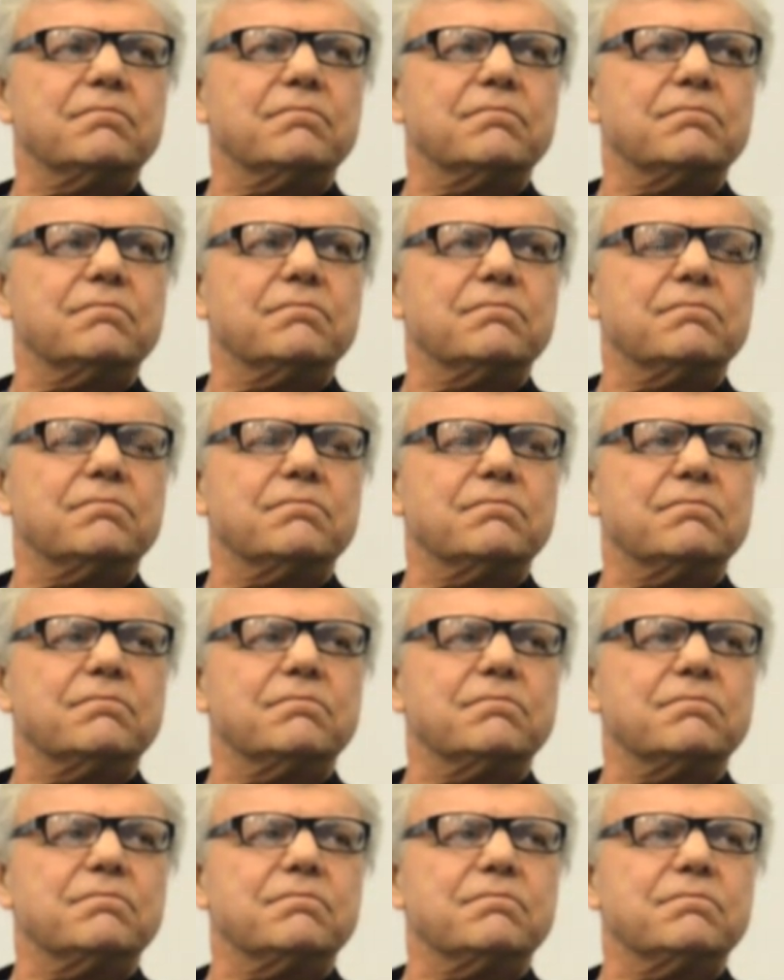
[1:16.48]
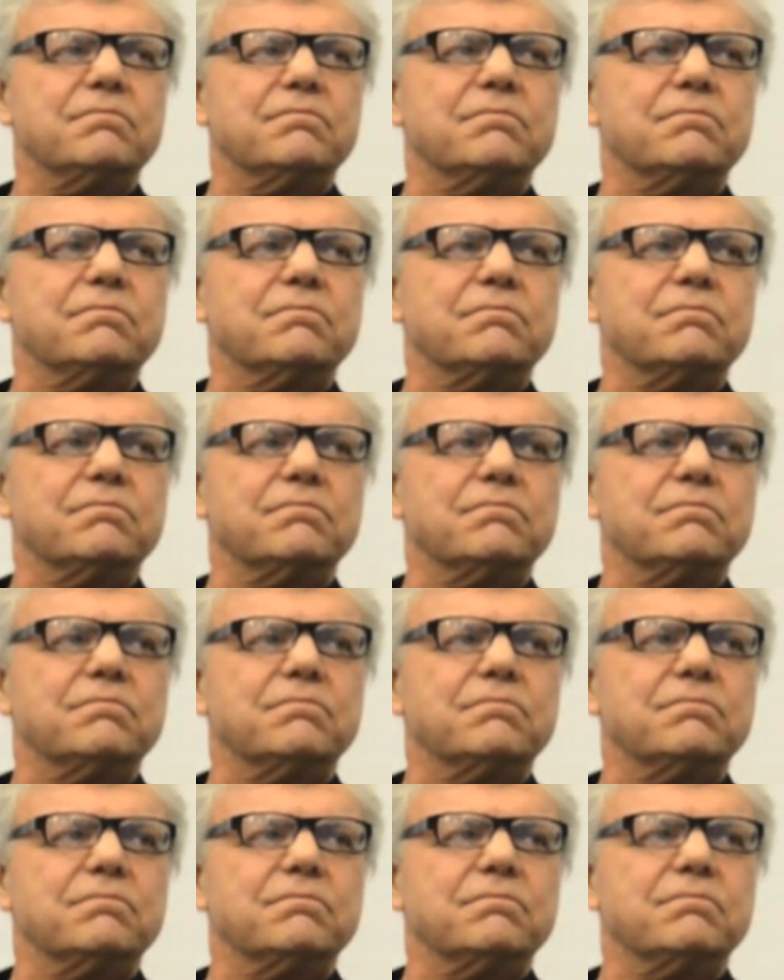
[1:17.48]

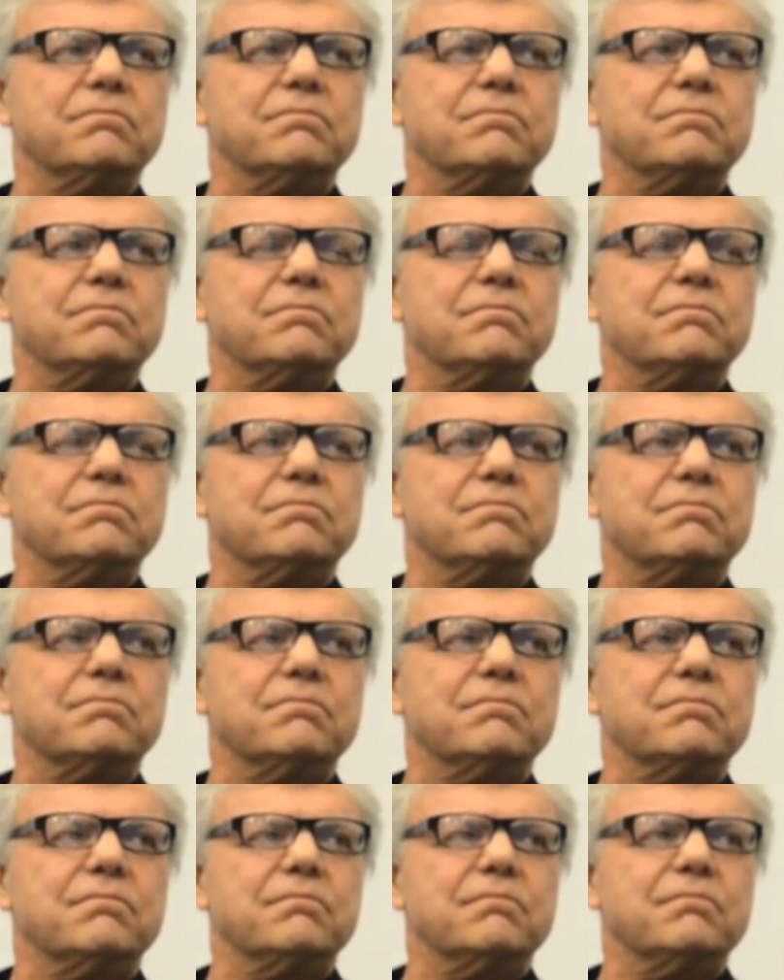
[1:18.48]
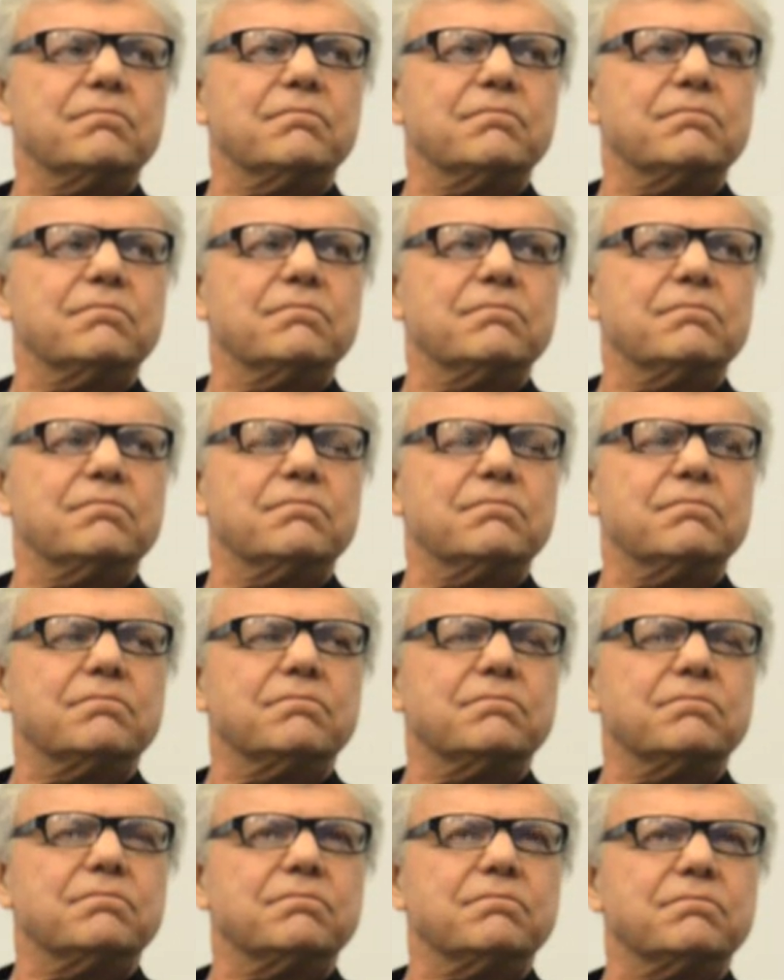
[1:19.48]

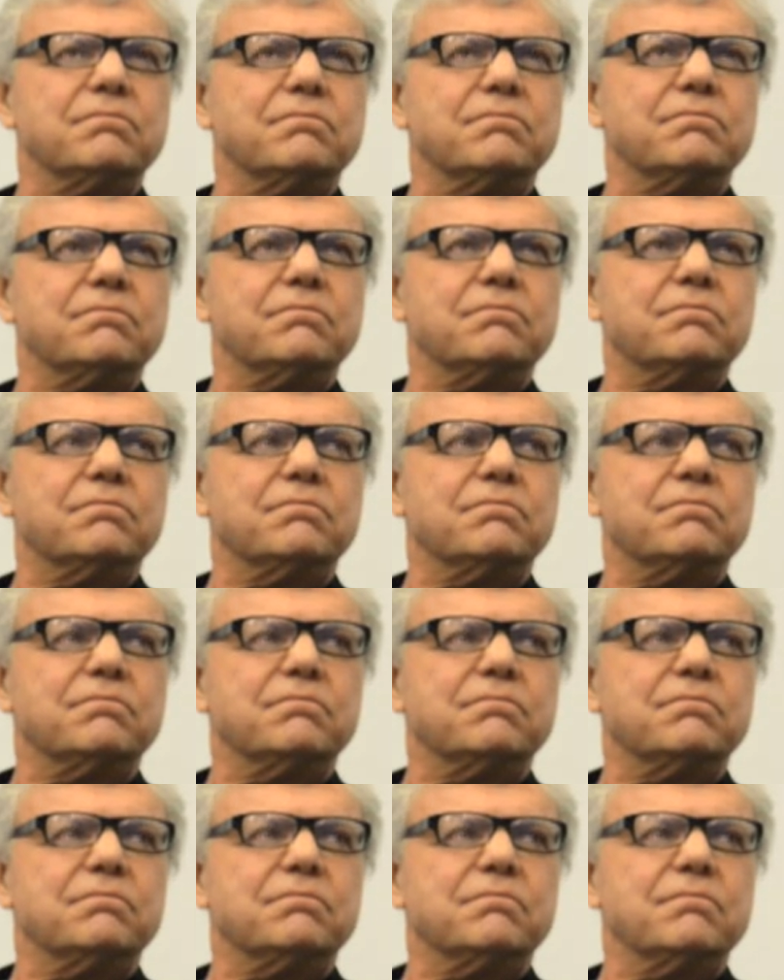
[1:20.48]
The person shown says nothing.